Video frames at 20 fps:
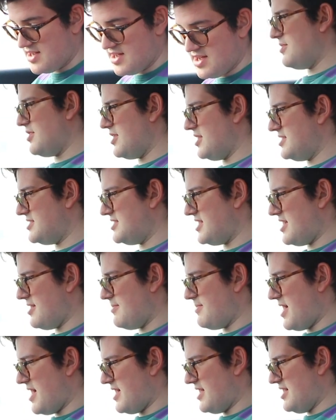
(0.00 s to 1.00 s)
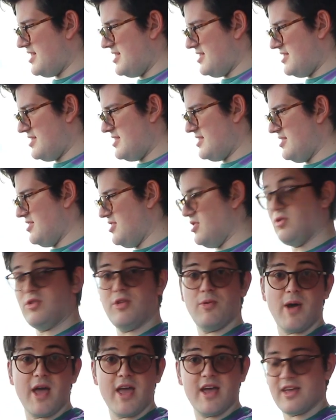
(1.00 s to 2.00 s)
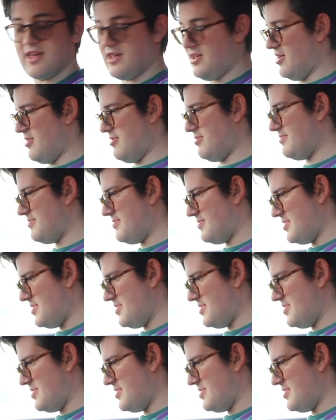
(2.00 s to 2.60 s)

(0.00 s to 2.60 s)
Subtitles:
We're going to stick it back in the only way it can go.